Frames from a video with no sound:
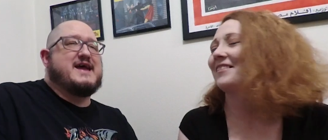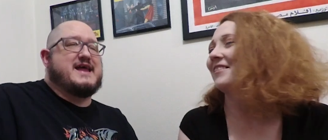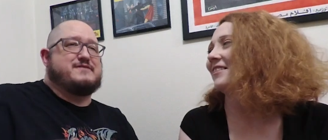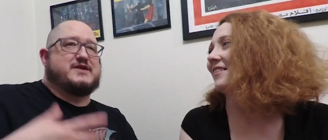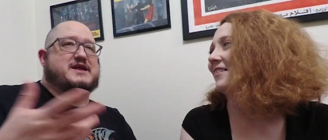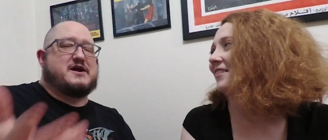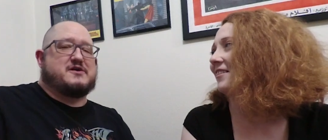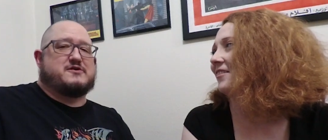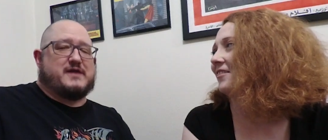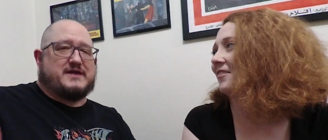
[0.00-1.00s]
Speaker 1: Even a
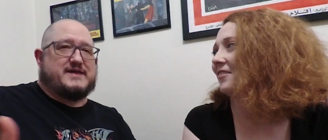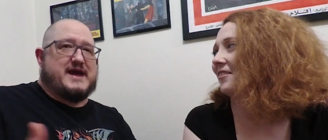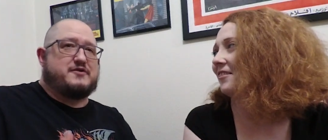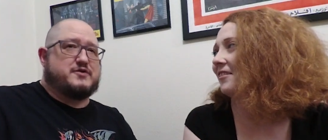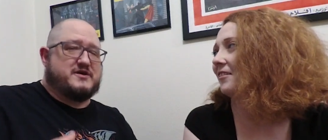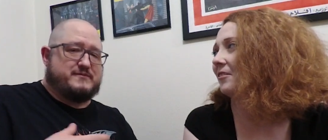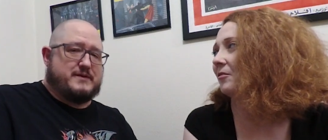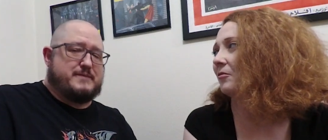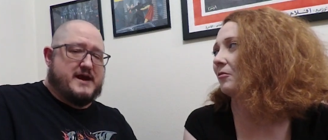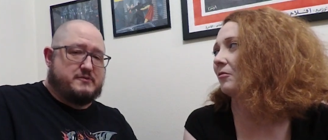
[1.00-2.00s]
character like that, who could have
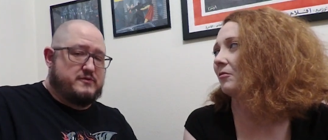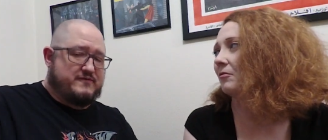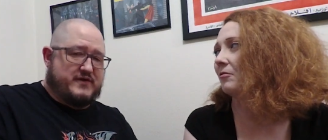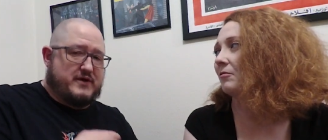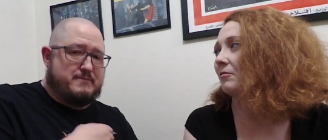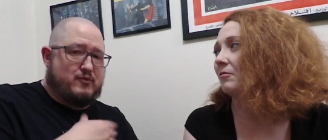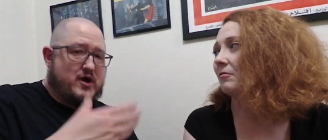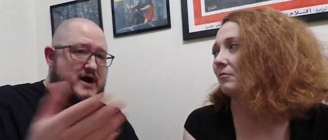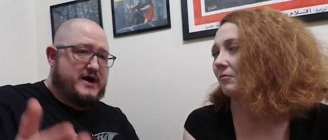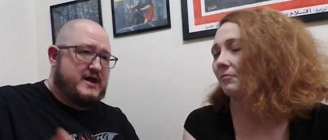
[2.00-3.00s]
been painted with a very
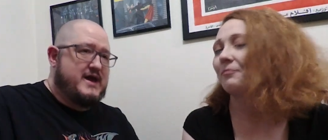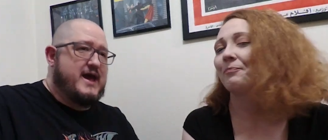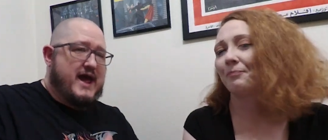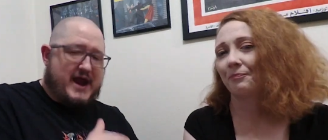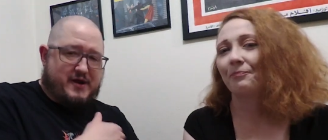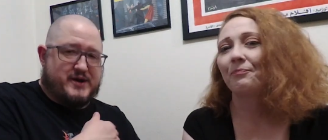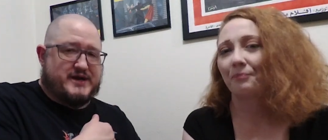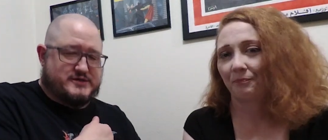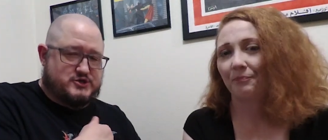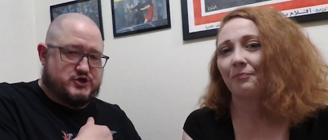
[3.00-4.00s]
broad,
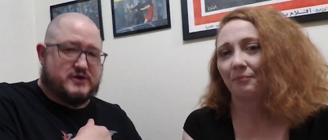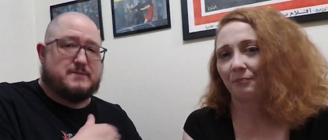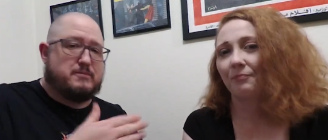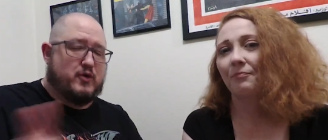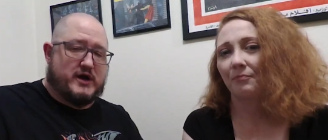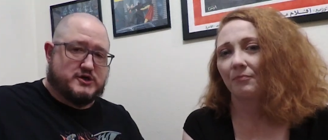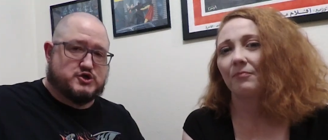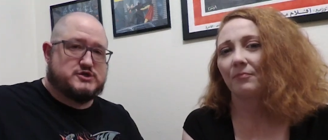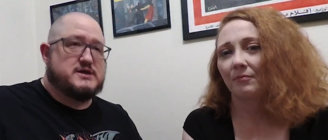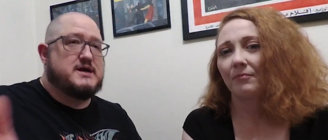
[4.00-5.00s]
arrogant jerk
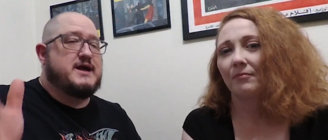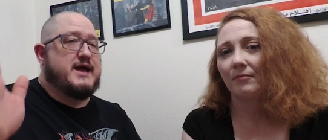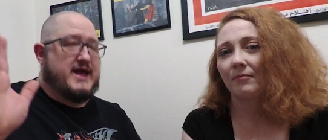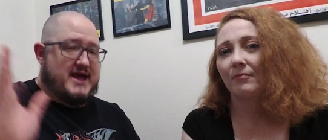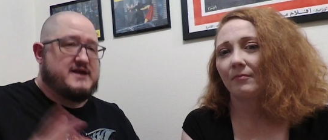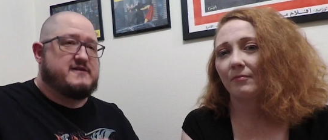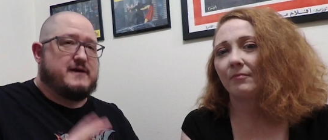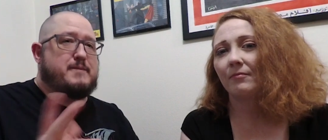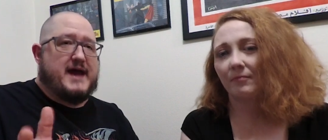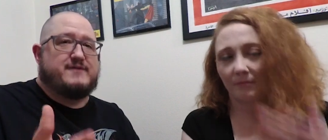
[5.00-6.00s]
brush, ends
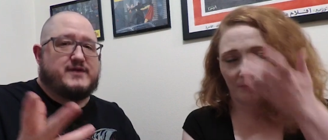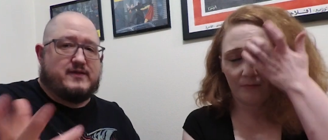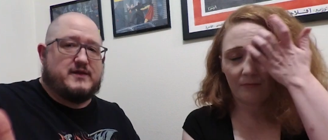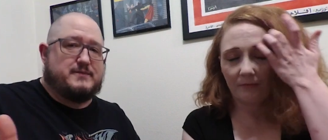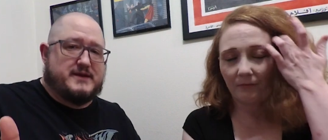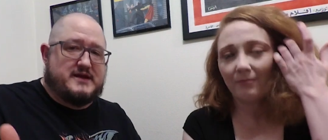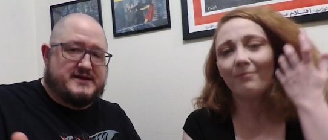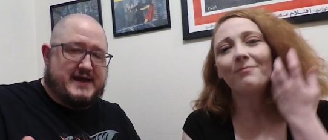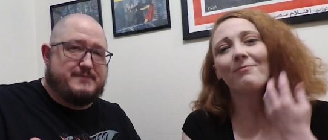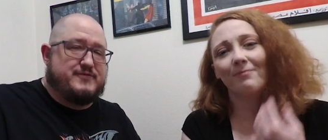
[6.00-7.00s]
up having a little bit of
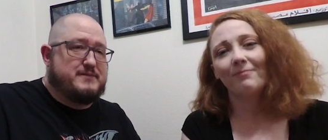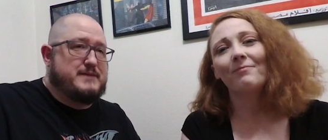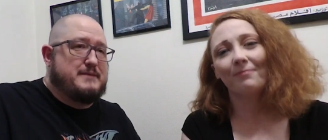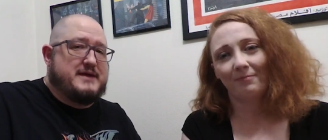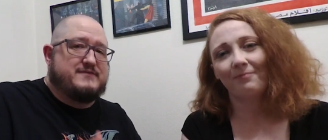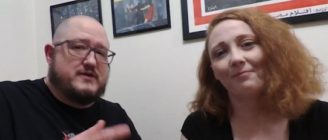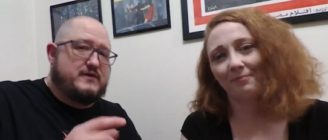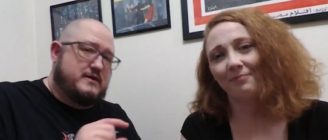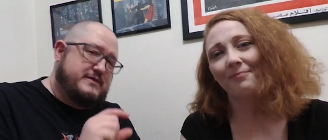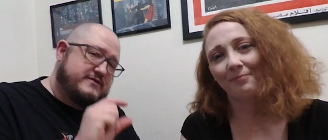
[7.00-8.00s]
depth and maybe mm-hmm. even a
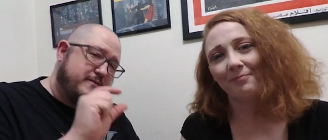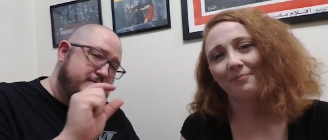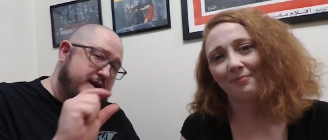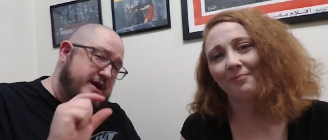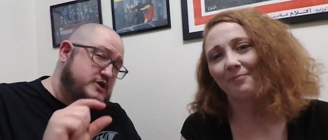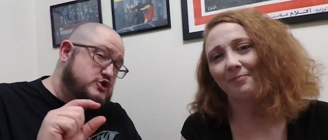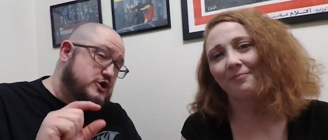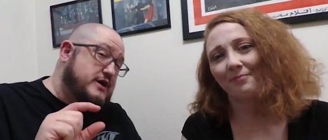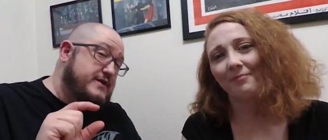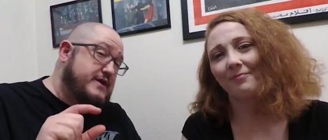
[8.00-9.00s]
little bit of a mini
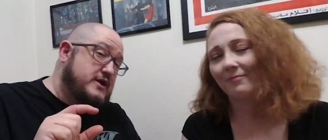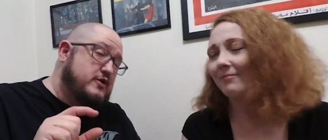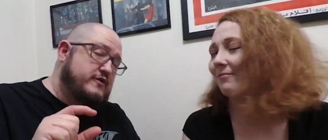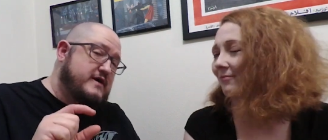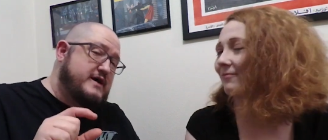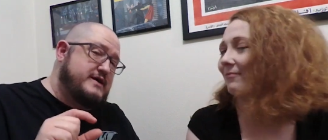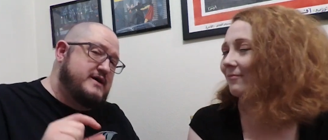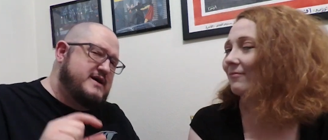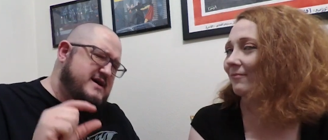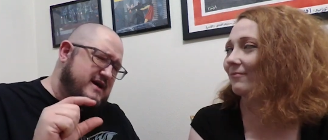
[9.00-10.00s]
journey that he goes on.
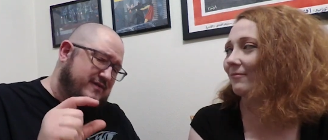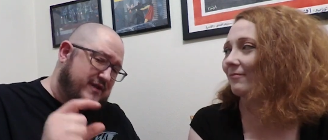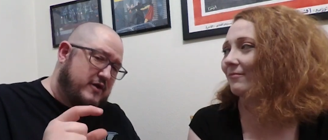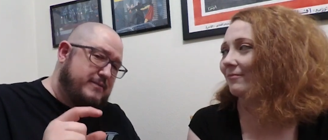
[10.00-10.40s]
A little